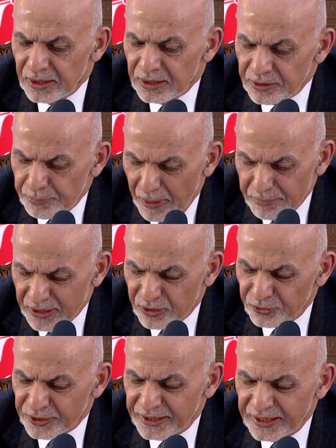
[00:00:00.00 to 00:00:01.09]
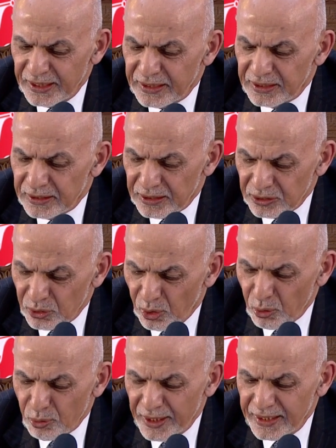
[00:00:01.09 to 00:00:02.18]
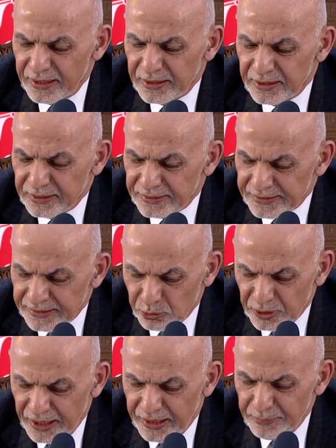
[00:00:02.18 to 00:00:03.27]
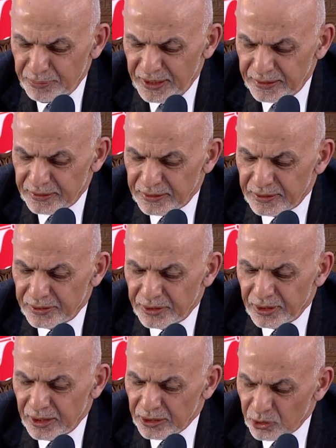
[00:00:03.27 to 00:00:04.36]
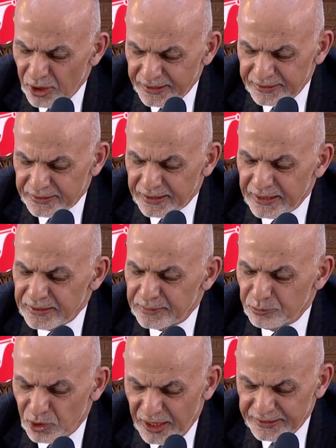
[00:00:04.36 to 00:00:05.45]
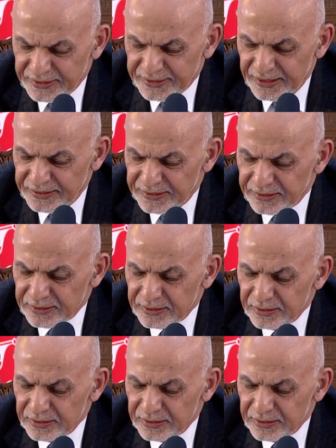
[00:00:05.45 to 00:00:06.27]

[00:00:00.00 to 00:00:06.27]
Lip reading: Republic of Korea, Norway, Saudi Arabia, United Kingdom, United States,